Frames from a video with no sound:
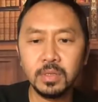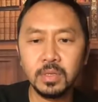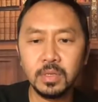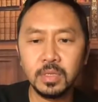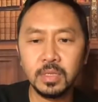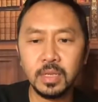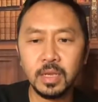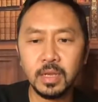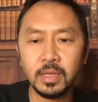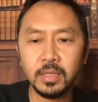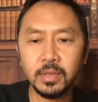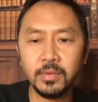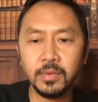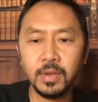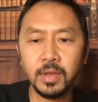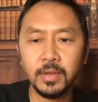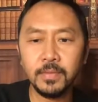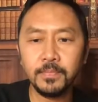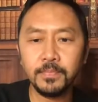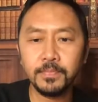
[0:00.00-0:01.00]
Exactly
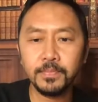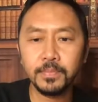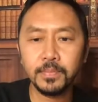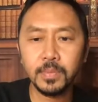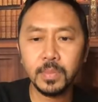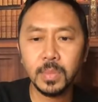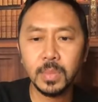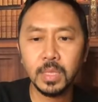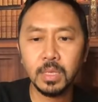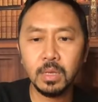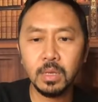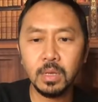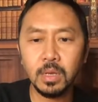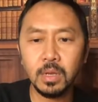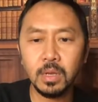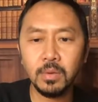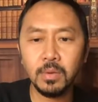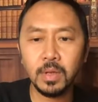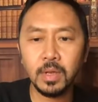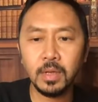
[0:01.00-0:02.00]
right.
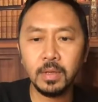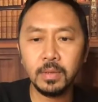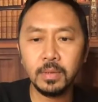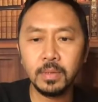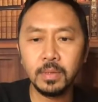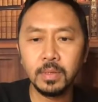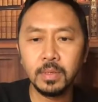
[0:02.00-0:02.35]
All right.